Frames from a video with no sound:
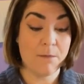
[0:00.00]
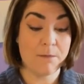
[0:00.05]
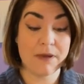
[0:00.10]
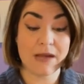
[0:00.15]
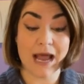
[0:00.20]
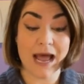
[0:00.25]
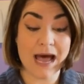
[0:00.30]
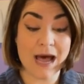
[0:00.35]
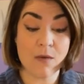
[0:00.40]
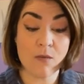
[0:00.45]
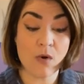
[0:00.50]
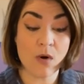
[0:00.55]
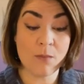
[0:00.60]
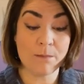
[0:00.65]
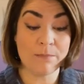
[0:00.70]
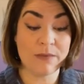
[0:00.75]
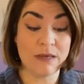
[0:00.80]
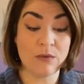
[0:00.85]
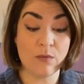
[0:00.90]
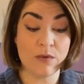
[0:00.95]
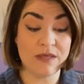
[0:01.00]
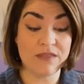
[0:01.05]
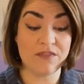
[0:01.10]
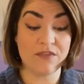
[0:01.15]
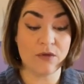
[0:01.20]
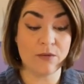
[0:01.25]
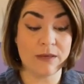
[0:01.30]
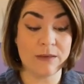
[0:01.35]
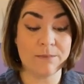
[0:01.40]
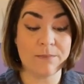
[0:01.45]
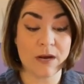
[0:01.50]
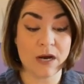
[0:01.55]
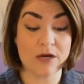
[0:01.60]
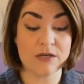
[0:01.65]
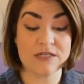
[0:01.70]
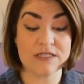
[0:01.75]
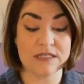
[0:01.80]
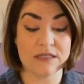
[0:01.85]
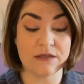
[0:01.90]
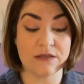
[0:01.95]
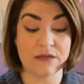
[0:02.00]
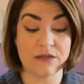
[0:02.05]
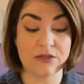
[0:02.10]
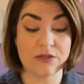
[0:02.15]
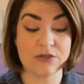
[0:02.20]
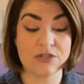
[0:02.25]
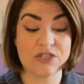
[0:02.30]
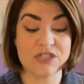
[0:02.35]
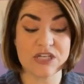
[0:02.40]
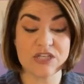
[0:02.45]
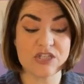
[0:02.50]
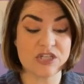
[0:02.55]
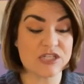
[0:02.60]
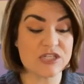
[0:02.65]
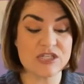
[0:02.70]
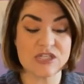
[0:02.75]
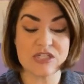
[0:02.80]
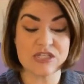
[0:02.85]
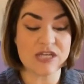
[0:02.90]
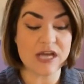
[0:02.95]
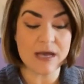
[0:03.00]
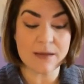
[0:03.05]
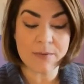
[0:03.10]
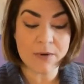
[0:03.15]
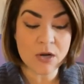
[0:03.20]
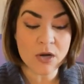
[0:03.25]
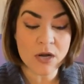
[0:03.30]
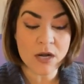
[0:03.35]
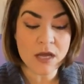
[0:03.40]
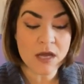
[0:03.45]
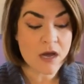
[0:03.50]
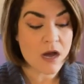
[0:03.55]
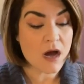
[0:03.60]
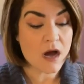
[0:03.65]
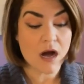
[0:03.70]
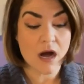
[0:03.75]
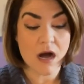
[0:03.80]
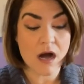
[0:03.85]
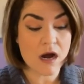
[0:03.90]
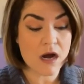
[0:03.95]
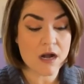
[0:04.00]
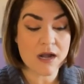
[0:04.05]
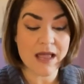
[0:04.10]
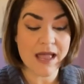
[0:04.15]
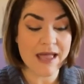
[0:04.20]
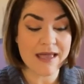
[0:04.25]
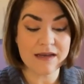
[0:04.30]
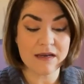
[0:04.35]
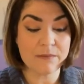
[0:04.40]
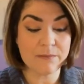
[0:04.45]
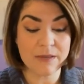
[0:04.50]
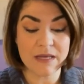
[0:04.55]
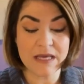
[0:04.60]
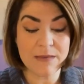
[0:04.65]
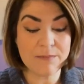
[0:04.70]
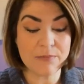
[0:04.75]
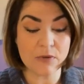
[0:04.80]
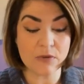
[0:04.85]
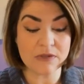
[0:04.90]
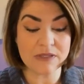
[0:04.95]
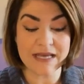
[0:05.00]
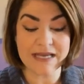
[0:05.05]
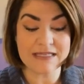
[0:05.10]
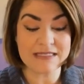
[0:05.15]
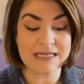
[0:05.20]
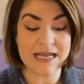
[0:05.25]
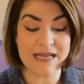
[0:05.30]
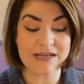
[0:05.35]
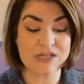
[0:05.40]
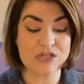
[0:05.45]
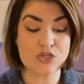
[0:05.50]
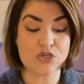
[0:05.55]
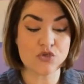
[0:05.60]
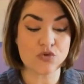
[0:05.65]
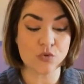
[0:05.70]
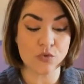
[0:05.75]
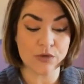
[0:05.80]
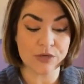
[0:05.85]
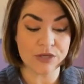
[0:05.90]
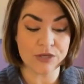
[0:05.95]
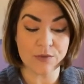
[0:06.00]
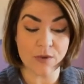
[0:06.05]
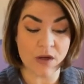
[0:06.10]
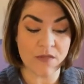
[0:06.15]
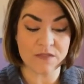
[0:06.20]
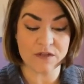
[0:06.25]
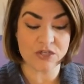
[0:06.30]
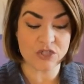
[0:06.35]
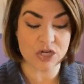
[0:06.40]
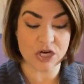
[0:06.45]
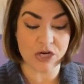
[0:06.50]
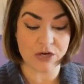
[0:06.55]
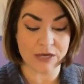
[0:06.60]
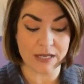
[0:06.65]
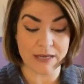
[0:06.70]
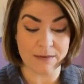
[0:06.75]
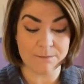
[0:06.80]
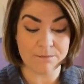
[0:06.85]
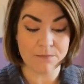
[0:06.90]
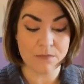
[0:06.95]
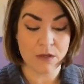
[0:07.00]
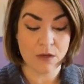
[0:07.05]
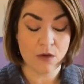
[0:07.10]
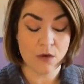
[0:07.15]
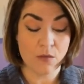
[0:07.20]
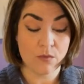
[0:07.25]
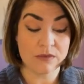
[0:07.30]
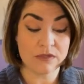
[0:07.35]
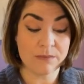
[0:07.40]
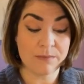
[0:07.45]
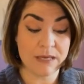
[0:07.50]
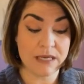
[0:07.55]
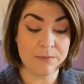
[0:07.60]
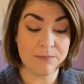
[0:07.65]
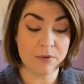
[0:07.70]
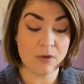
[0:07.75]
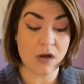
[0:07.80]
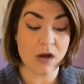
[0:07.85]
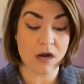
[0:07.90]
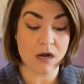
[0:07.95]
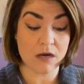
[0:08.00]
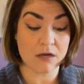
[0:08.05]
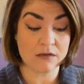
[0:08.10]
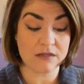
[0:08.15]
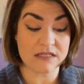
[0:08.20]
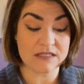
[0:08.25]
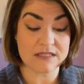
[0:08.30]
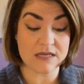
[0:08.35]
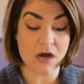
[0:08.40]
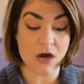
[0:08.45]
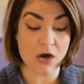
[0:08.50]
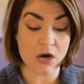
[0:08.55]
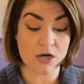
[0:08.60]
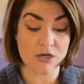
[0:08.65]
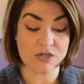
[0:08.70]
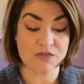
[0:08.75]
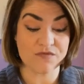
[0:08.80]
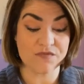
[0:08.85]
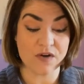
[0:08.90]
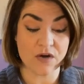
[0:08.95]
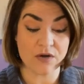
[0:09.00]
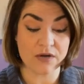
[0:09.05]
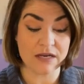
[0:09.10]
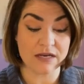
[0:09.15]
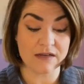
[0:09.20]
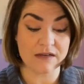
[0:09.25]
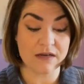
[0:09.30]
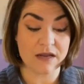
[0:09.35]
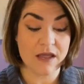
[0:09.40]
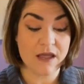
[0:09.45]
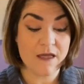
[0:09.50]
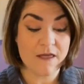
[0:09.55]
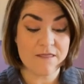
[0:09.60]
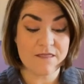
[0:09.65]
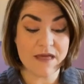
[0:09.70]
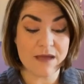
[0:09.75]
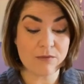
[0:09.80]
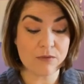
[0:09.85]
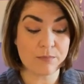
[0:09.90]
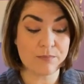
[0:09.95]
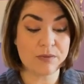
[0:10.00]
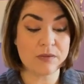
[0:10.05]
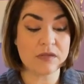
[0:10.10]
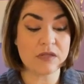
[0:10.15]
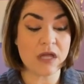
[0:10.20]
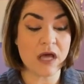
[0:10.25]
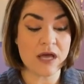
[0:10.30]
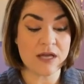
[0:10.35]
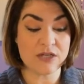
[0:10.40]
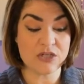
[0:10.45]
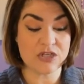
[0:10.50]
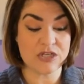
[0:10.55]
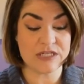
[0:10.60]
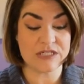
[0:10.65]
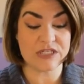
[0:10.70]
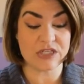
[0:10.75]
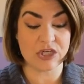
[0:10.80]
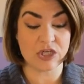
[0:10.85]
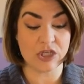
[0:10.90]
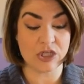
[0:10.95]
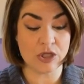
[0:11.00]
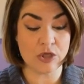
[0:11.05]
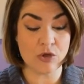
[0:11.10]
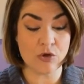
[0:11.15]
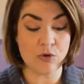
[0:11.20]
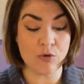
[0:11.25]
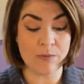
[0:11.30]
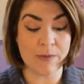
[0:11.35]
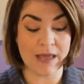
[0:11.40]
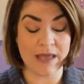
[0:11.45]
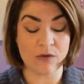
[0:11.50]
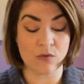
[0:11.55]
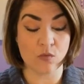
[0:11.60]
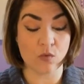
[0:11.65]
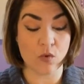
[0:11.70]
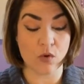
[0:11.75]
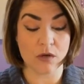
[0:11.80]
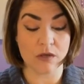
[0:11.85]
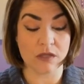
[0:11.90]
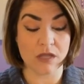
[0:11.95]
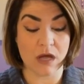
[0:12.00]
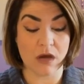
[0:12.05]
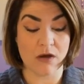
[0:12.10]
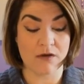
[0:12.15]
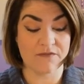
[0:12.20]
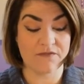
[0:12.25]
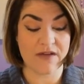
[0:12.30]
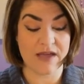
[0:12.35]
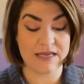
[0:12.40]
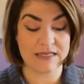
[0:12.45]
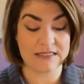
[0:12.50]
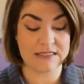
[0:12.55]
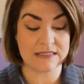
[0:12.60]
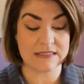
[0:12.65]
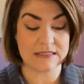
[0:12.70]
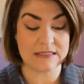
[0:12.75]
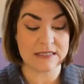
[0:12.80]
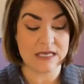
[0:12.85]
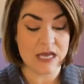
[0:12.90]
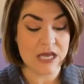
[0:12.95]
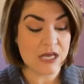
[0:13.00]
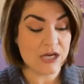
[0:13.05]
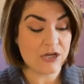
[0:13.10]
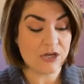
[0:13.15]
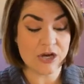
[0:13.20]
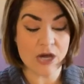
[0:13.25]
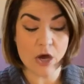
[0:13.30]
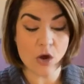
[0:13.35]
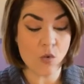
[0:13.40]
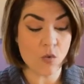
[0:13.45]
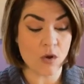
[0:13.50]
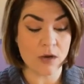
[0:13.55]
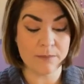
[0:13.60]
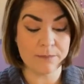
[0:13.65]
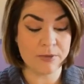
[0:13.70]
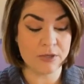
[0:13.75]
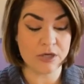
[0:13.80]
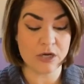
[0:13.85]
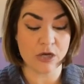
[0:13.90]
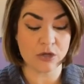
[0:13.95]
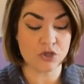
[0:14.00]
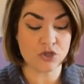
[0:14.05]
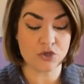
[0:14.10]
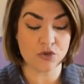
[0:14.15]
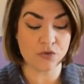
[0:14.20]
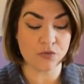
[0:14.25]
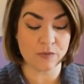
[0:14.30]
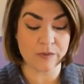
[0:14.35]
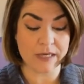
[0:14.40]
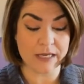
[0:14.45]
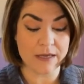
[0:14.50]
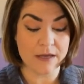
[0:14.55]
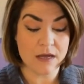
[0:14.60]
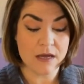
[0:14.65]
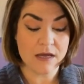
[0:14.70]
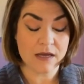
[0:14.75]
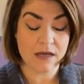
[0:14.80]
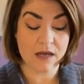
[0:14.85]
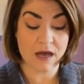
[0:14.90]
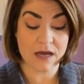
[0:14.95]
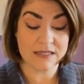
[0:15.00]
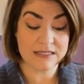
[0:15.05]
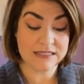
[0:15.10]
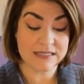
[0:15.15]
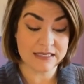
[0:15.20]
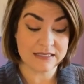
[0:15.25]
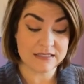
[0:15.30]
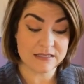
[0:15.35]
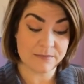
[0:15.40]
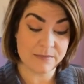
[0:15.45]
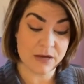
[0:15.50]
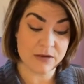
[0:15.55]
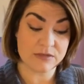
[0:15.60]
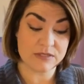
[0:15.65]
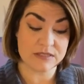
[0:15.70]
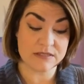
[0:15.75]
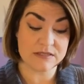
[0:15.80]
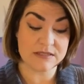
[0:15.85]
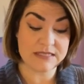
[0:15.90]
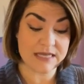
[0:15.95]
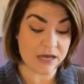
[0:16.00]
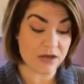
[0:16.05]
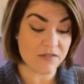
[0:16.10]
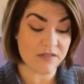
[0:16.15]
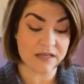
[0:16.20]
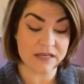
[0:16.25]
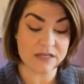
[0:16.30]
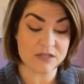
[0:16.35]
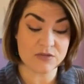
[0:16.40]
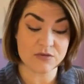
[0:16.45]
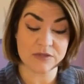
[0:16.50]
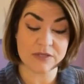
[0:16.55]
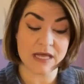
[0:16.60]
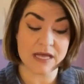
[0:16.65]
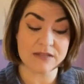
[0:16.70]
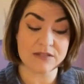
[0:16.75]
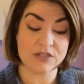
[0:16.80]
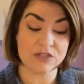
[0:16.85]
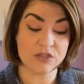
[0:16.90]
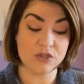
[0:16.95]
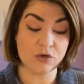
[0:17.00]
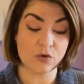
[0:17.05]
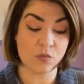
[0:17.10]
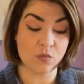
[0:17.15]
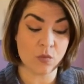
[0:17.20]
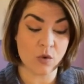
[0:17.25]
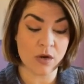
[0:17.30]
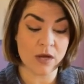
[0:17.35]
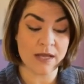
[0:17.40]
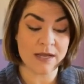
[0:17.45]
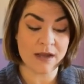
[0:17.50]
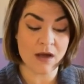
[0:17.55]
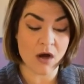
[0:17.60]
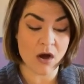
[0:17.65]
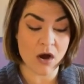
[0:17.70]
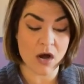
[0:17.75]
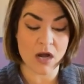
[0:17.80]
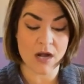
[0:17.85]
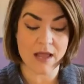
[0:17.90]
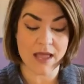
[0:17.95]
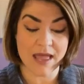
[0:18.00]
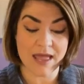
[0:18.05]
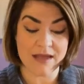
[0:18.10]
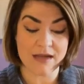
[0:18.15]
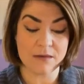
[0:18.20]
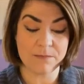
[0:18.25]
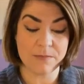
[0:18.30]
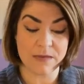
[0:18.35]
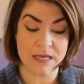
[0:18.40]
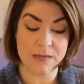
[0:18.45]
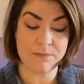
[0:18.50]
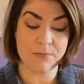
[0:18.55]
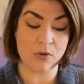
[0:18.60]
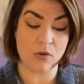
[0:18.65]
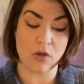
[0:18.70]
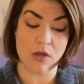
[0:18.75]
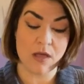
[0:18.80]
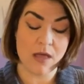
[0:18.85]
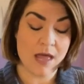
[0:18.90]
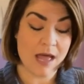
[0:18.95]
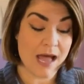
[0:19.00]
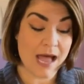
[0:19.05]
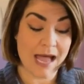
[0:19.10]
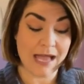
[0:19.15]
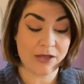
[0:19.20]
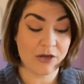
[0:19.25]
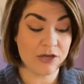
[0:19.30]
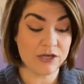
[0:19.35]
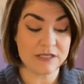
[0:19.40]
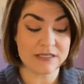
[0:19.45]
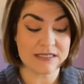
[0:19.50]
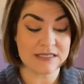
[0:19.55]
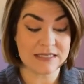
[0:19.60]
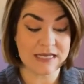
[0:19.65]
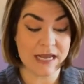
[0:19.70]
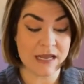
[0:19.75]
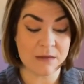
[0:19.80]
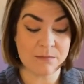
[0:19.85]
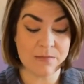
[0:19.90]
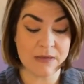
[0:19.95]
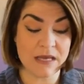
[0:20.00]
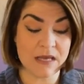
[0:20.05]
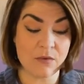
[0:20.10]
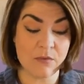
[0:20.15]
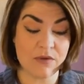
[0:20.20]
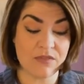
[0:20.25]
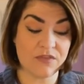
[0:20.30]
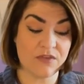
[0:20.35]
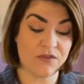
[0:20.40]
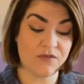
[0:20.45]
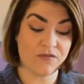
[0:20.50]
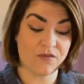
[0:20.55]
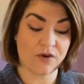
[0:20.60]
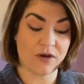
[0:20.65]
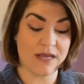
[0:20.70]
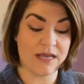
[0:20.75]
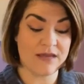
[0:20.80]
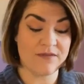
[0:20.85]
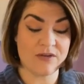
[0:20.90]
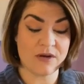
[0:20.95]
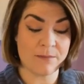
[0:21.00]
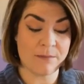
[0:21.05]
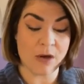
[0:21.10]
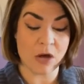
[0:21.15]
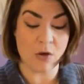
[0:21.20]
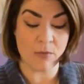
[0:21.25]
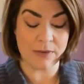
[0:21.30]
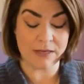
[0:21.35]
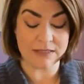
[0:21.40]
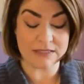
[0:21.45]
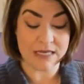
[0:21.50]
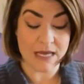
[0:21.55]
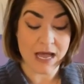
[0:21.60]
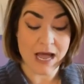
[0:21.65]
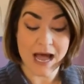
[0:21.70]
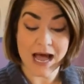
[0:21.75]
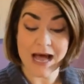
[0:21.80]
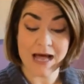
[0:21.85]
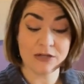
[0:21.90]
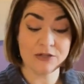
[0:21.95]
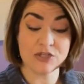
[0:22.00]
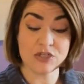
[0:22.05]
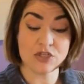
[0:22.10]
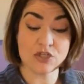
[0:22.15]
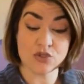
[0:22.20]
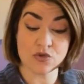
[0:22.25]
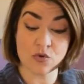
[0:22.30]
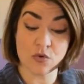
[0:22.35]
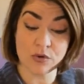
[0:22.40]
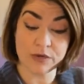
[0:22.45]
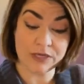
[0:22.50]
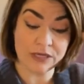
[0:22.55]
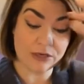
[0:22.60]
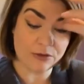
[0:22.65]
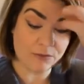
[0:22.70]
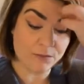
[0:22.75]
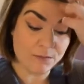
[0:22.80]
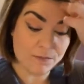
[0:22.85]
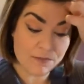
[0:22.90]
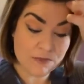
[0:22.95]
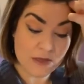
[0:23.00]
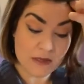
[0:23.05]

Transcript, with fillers: But I won't be with you in person. You're such a stubborn, hard headed people, lest I destroy you on the journey. When the people heard this harsh verdict, they were plunged into gloom and wore long faces. No one put on jewelry. God said to Moses, Tell the Israelites, you're one hard headed people. I couldn't stand being with you for even a moment. I'll destroy you.